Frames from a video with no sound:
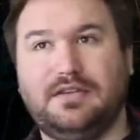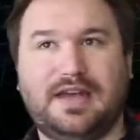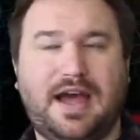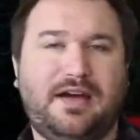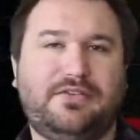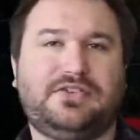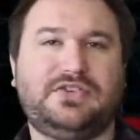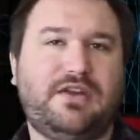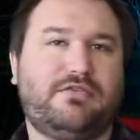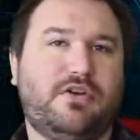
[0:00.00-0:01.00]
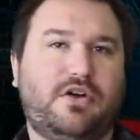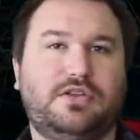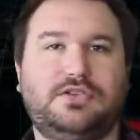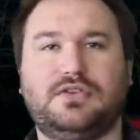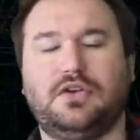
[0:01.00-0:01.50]
to have Seth
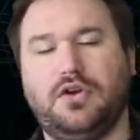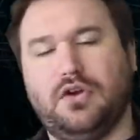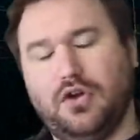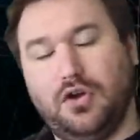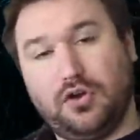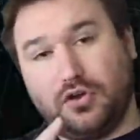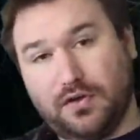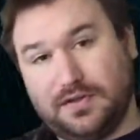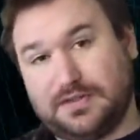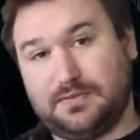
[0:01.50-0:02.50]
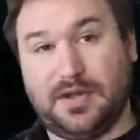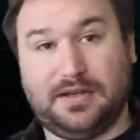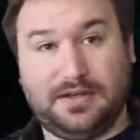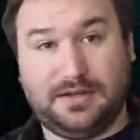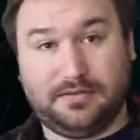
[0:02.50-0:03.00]
Rollins going to
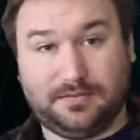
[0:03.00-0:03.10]
SmackDown.